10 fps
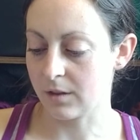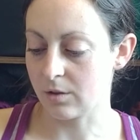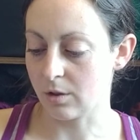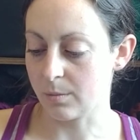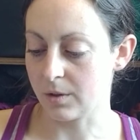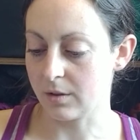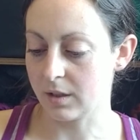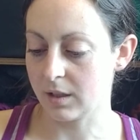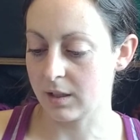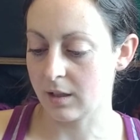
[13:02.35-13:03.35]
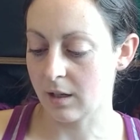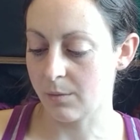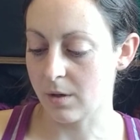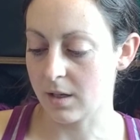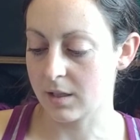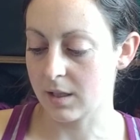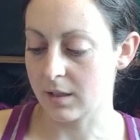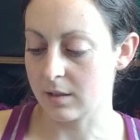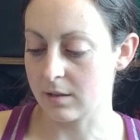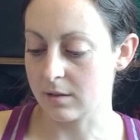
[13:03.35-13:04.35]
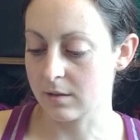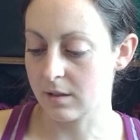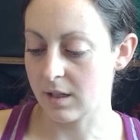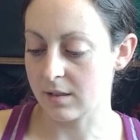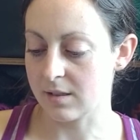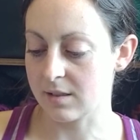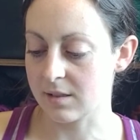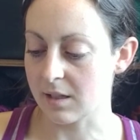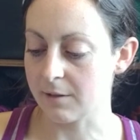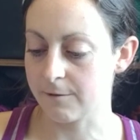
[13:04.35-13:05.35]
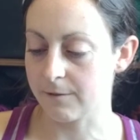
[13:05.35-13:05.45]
the durability I want, and it's stiff.